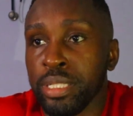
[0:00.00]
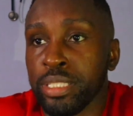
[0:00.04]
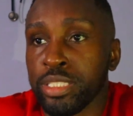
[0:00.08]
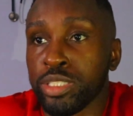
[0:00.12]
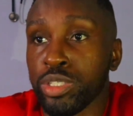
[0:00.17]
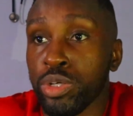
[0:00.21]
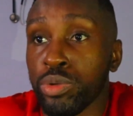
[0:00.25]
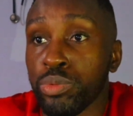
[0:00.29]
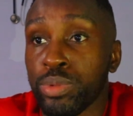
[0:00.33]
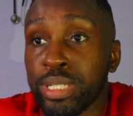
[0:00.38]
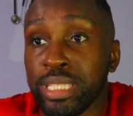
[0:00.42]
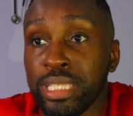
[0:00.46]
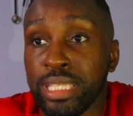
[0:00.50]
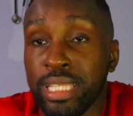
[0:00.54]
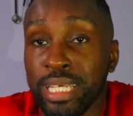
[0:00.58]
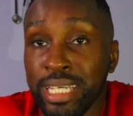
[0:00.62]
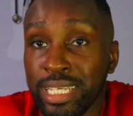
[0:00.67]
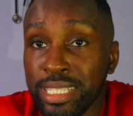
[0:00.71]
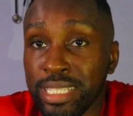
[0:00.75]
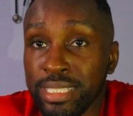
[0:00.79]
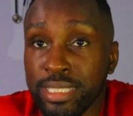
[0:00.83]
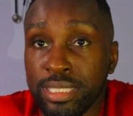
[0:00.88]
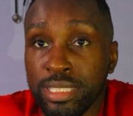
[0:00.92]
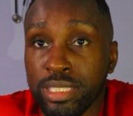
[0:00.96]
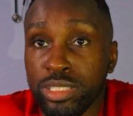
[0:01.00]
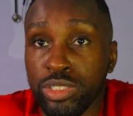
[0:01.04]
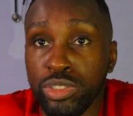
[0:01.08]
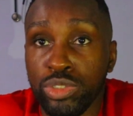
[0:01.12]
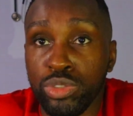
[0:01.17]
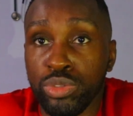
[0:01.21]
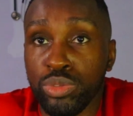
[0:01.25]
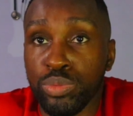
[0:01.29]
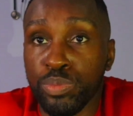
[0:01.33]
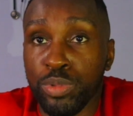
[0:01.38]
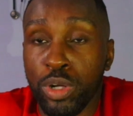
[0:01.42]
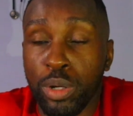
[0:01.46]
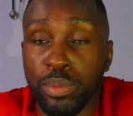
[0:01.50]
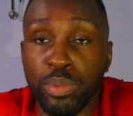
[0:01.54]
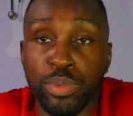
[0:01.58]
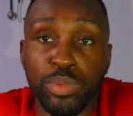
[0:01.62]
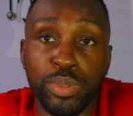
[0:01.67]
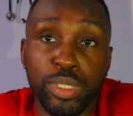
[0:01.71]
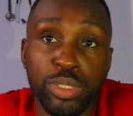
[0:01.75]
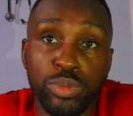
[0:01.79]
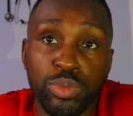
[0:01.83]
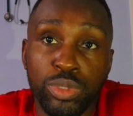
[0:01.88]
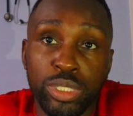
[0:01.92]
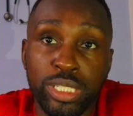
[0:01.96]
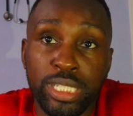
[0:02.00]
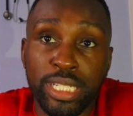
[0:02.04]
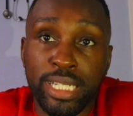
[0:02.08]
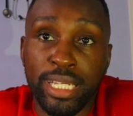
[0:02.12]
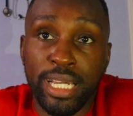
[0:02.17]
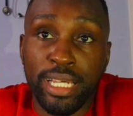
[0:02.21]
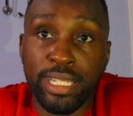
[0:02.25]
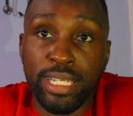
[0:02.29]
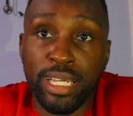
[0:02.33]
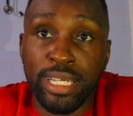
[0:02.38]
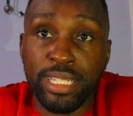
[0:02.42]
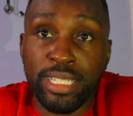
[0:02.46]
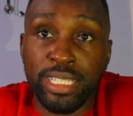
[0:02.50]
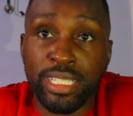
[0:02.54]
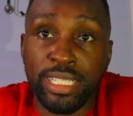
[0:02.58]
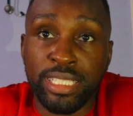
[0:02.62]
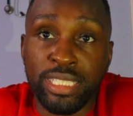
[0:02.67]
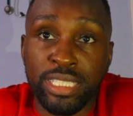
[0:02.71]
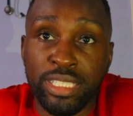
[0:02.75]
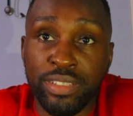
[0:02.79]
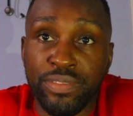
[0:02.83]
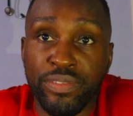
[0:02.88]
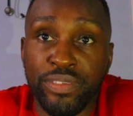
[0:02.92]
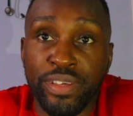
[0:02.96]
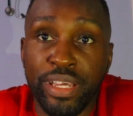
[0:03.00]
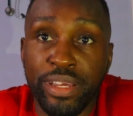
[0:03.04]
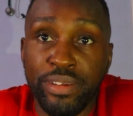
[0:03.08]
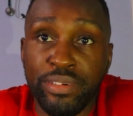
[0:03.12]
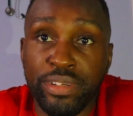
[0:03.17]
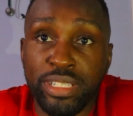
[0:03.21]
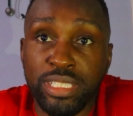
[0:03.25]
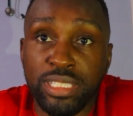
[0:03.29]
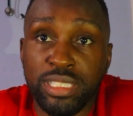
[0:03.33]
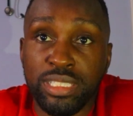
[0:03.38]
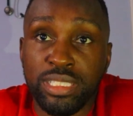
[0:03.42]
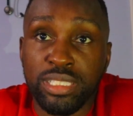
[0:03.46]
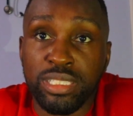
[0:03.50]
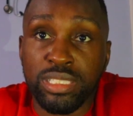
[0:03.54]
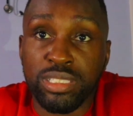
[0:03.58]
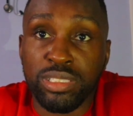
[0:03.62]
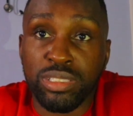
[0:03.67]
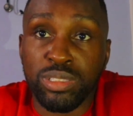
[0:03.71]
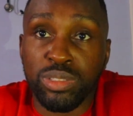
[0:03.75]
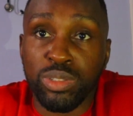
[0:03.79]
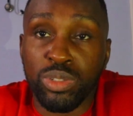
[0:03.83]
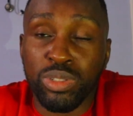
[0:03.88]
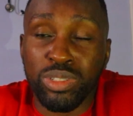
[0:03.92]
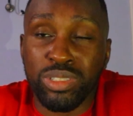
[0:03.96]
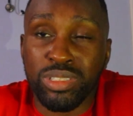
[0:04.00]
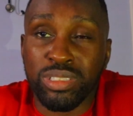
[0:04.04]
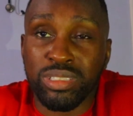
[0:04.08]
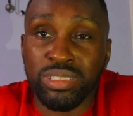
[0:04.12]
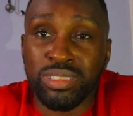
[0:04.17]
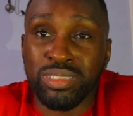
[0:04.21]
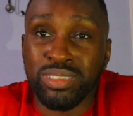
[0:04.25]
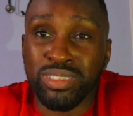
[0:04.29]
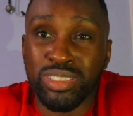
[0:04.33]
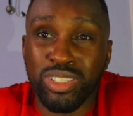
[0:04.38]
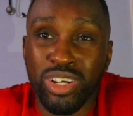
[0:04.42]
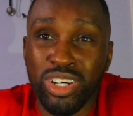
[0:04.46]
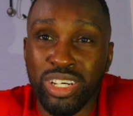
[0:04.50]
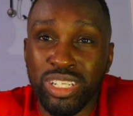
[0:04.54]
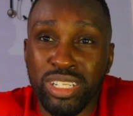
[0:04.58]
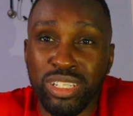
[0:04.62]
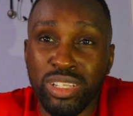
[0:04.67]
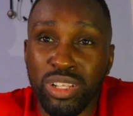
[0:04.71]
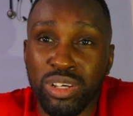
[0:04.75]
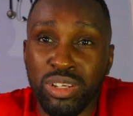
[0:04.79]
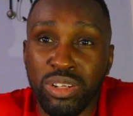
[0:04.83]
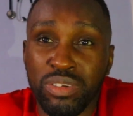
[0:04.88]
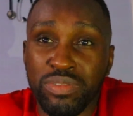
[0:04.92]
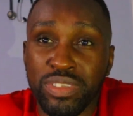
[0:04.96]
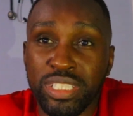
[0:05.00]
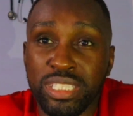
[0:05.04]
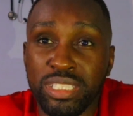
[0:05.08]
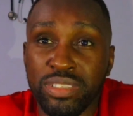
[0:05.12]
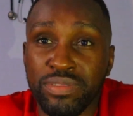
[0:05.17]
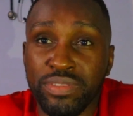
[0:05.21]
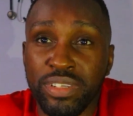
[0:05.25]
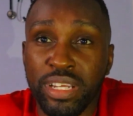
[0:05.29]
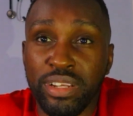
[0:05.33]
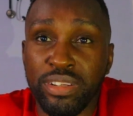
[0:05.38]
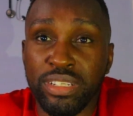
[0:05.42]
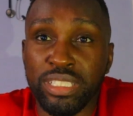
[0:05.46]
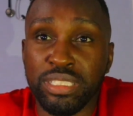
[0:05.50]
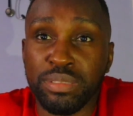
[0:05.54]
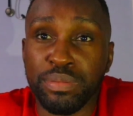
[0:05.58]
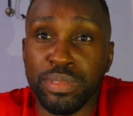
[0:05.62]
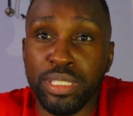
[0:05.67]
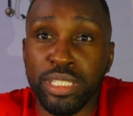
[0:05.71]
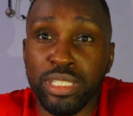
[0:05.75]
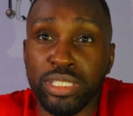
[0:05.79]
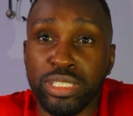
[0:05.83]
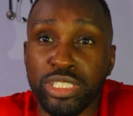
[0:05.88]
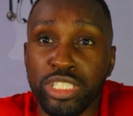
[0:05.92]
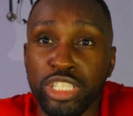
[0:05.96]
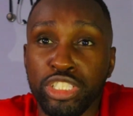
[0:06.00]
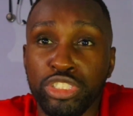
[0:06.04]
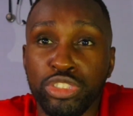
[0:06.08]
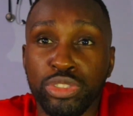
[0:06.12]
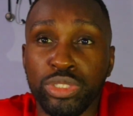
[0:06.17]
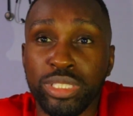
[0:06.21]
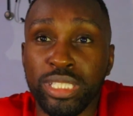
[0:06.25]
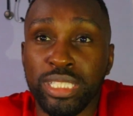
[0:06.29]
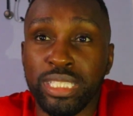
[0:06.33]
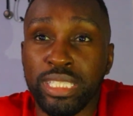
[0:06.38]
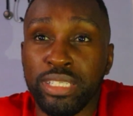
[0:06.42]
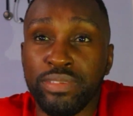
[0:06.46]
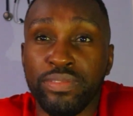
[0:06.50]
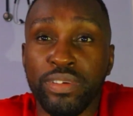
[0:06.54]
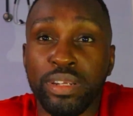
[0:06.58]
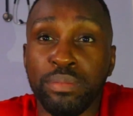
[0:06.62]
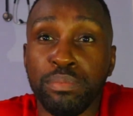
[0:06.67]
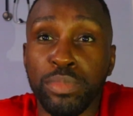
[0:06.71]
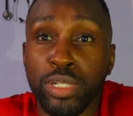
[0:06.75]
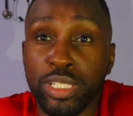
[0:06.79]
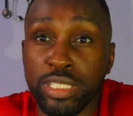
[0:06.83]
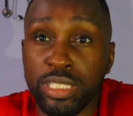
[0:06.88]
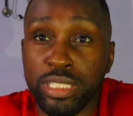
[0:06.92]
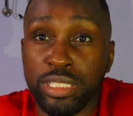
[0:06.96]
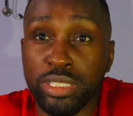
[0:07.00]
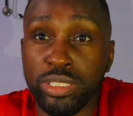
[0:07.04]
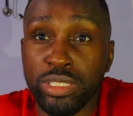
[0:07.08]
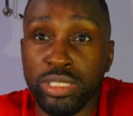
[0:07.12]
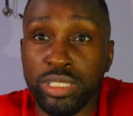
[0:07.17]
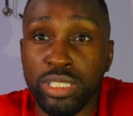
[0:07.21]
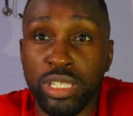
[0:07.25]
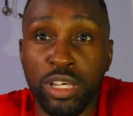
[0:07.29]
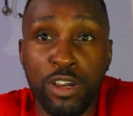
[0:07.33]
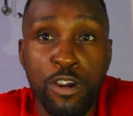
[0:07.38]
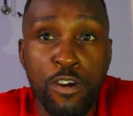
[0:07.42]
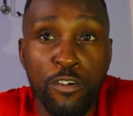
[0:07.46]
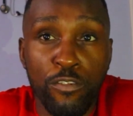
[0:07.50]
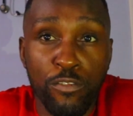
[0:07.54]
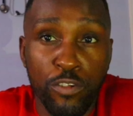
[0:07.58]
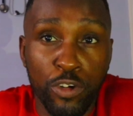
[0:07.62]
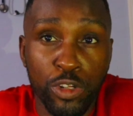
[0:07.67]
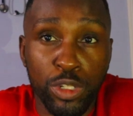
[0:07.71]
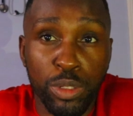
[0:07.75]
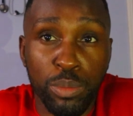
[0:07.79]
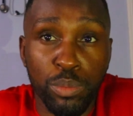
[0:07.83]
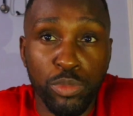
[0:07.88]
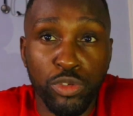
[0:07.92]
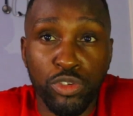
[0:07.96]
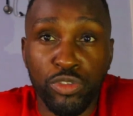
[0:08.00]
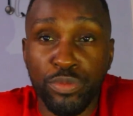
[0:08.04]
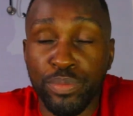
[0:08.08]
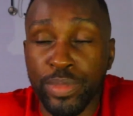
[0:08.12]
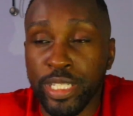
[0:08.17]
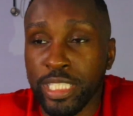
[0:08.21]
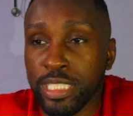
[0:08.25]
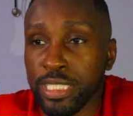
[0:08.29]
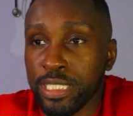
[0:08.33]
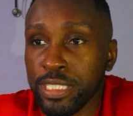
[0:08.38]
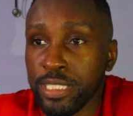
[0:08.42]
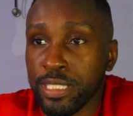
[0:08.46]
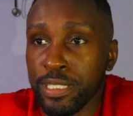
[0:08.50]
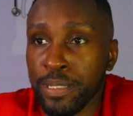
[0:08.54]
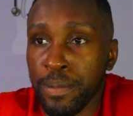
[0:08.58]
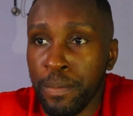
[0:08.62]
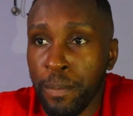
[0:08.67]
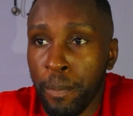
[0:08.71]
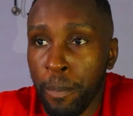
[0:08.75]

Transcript: So with this, you probably wouldn't get any interference, or not a lot of interference, because you're using different muscles for the movements.